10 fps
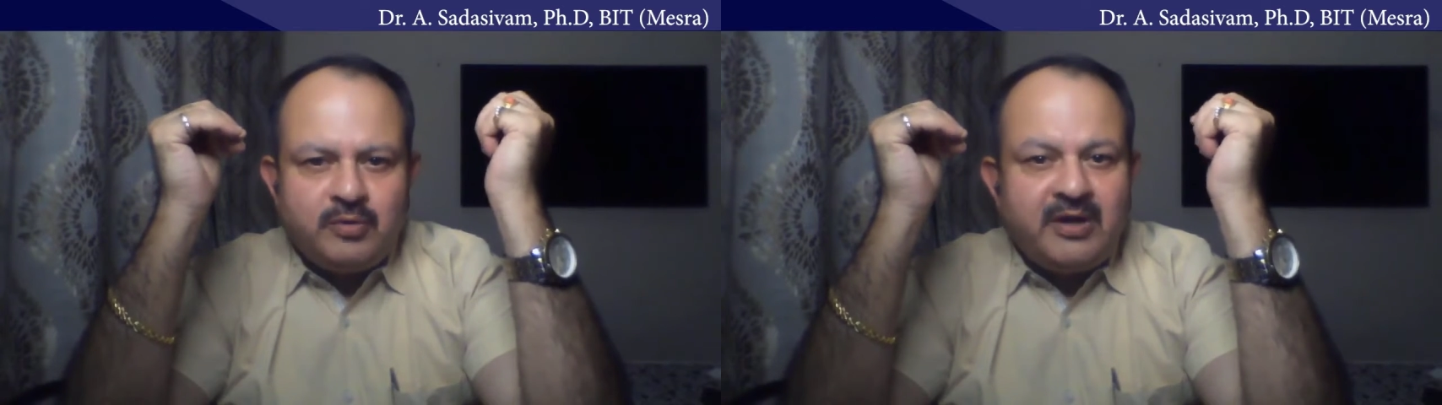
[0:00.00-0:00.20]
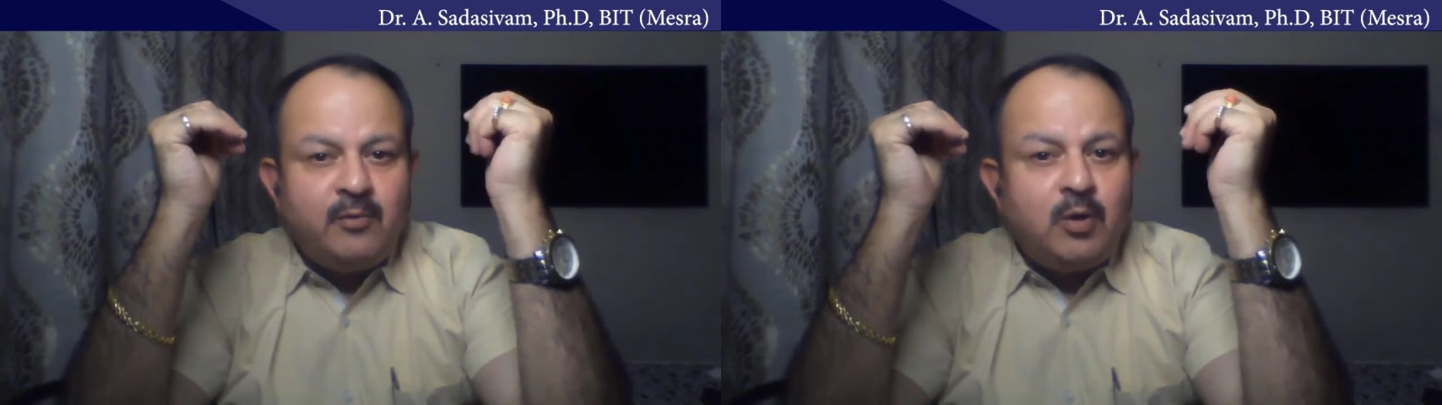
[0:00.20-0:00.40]

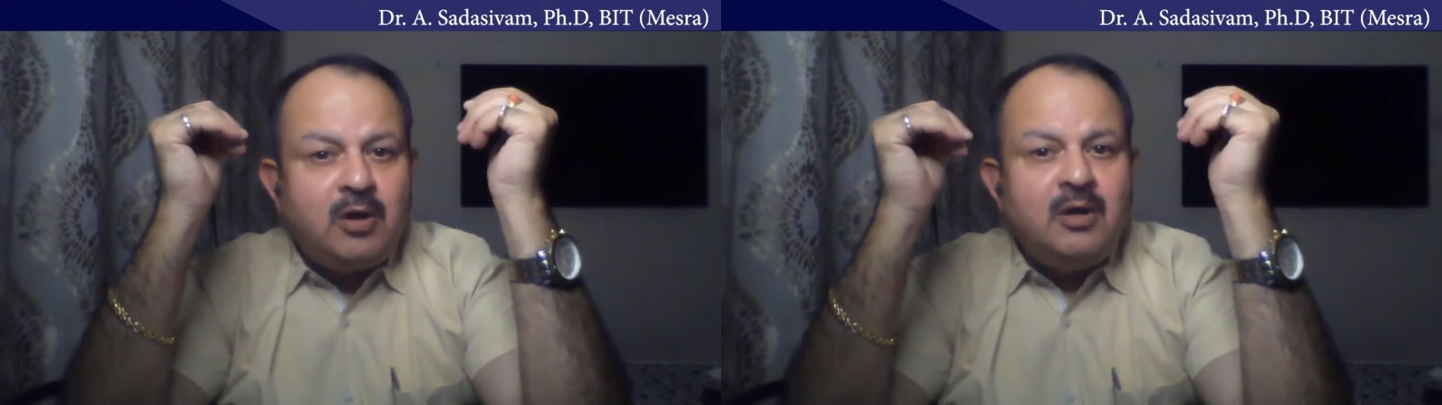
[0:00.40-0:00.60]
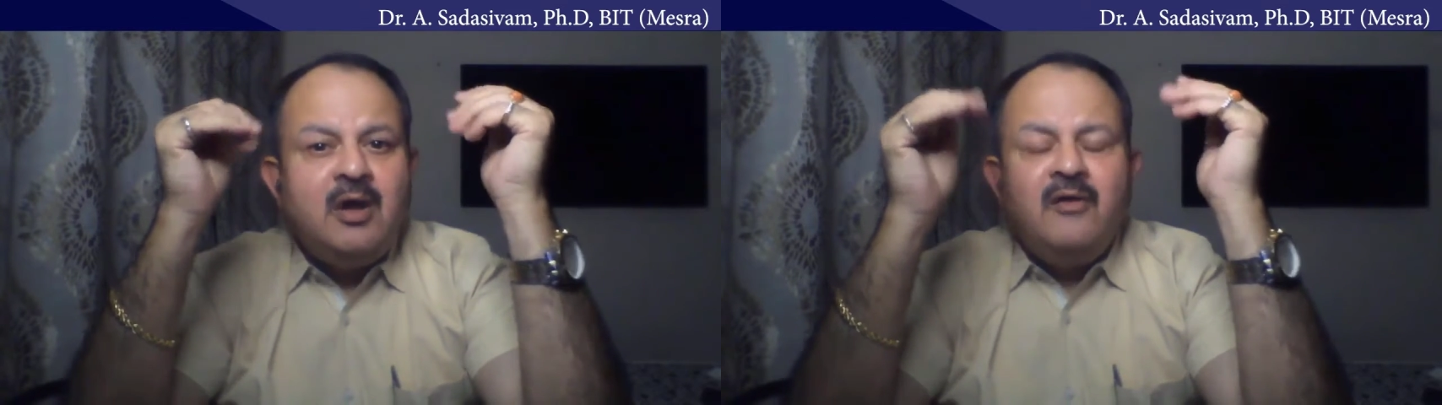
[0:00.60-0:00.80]
There
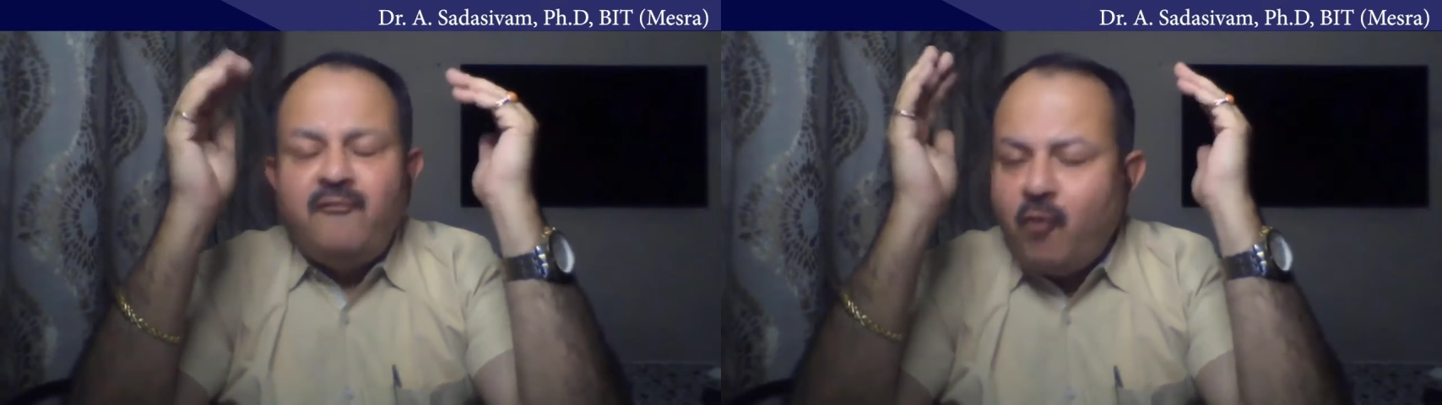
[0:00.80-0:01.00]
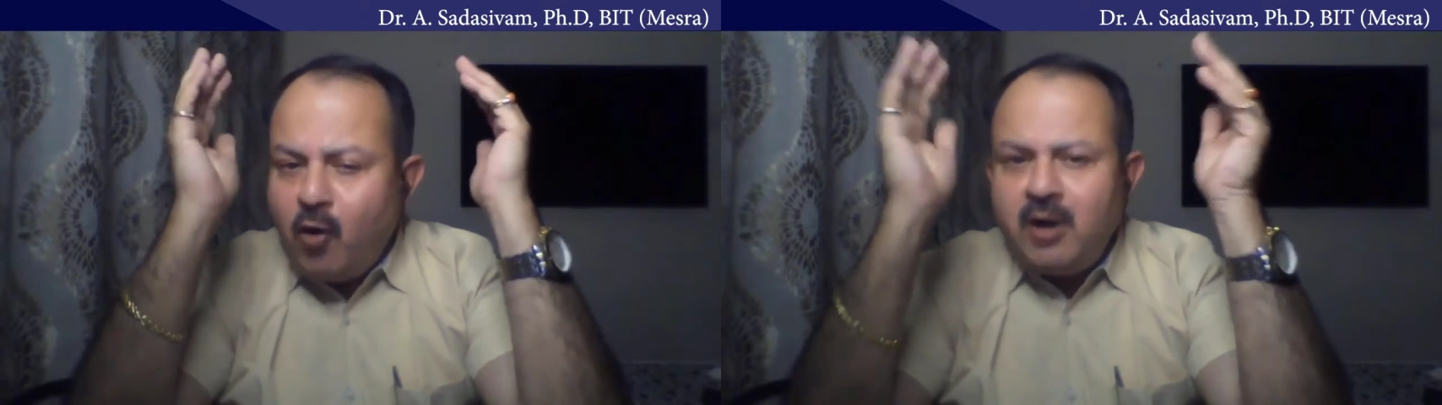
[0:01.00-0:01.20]
were
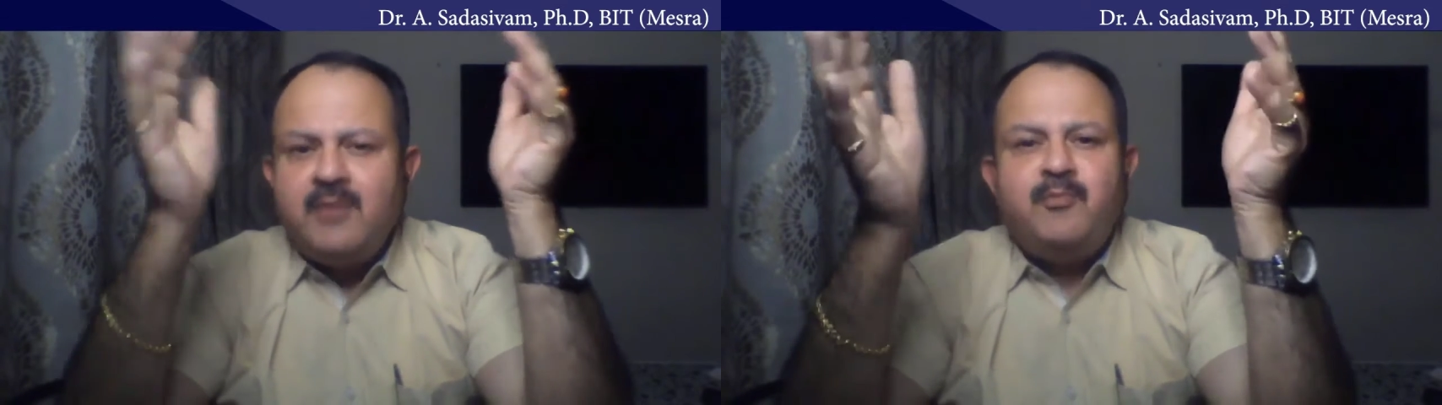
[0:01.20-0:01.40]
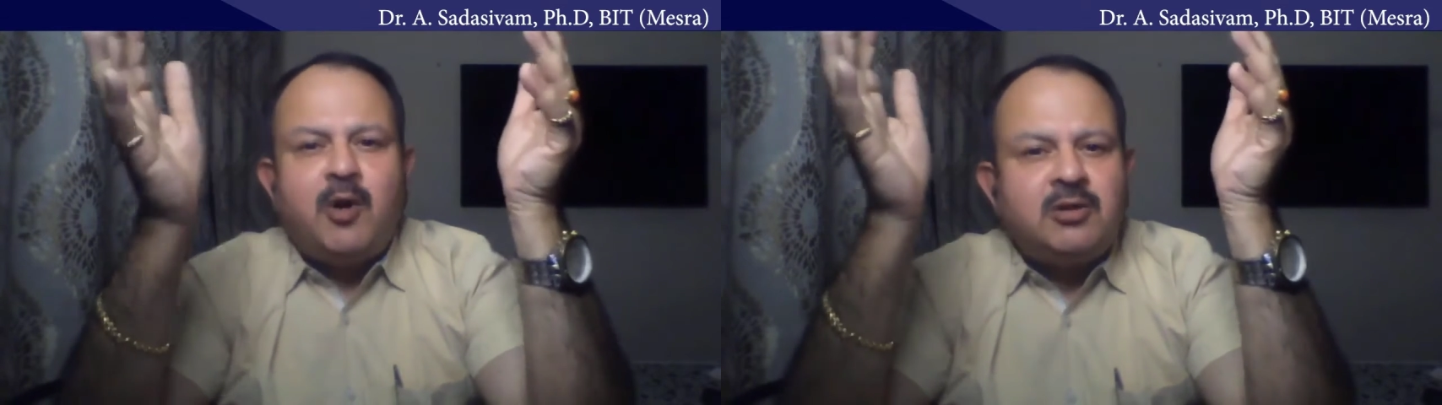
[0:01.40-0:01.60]
four
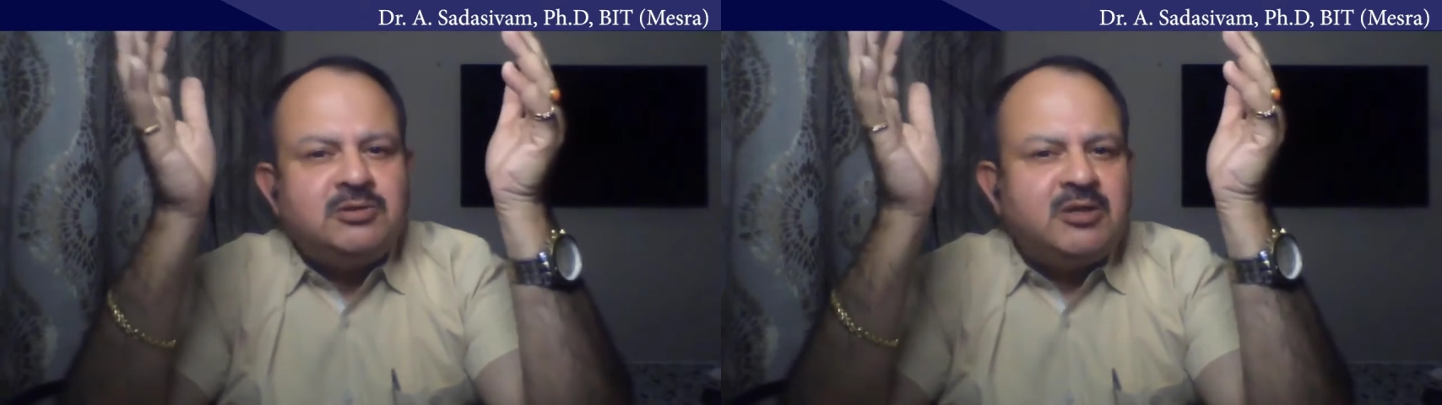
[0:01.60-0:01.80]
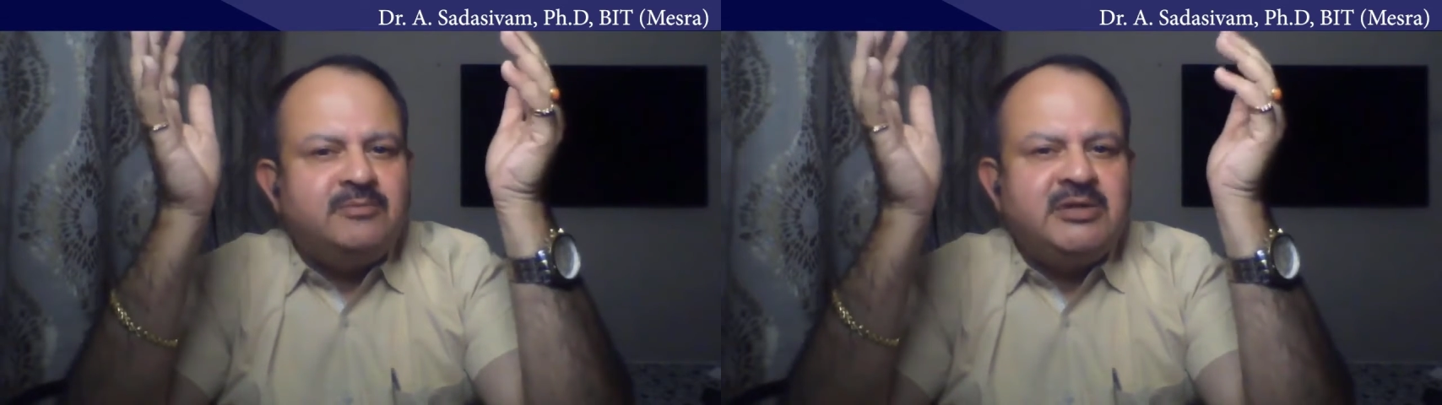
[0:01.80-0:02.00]

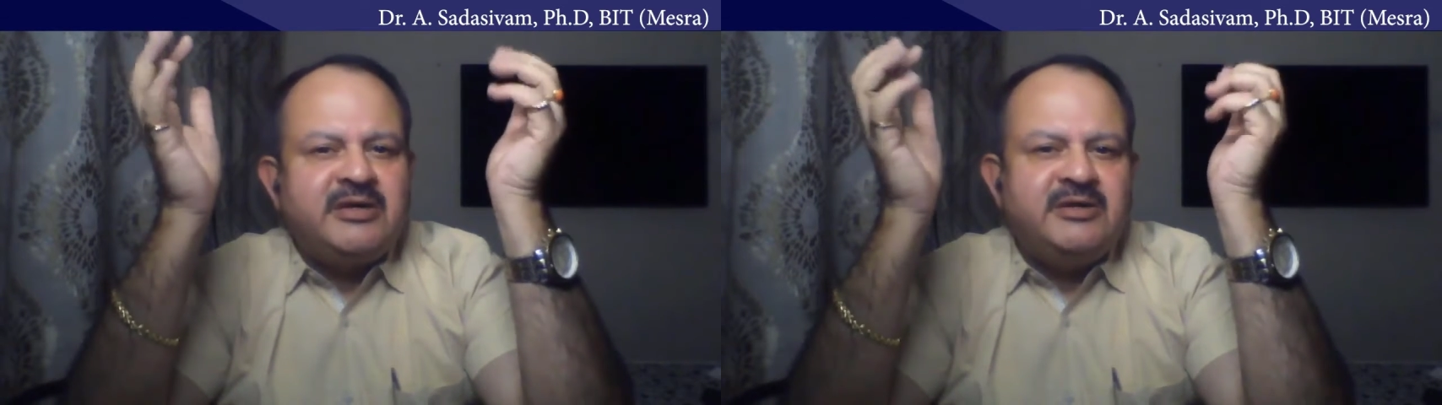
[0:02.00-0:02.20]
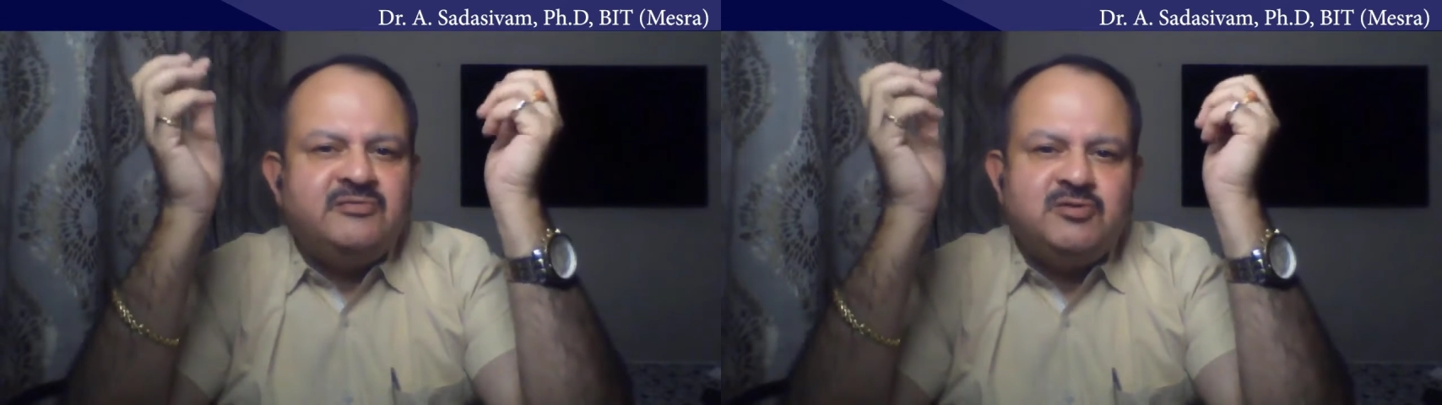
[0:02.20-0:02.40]
important
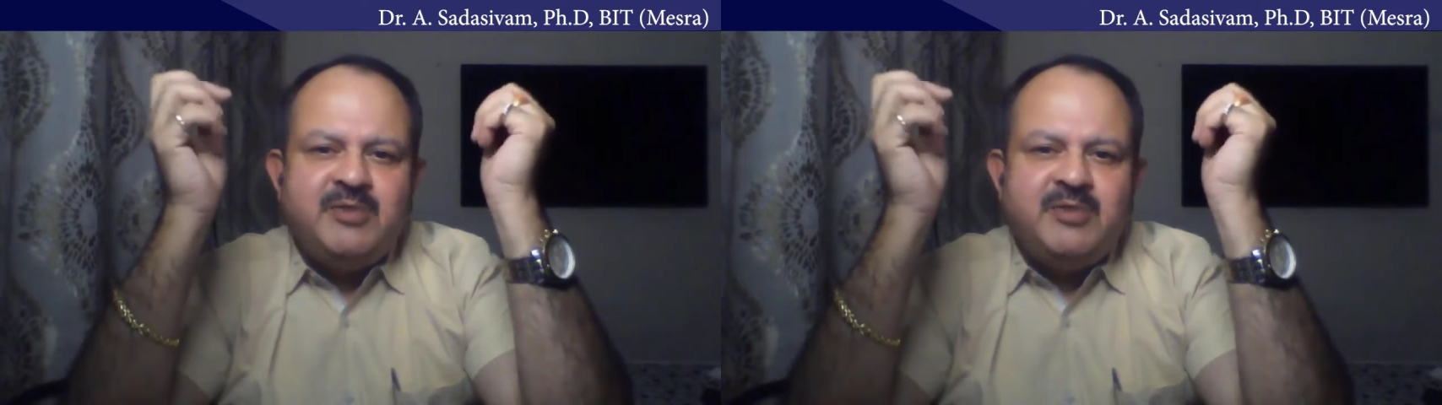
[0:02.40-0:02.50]
objectives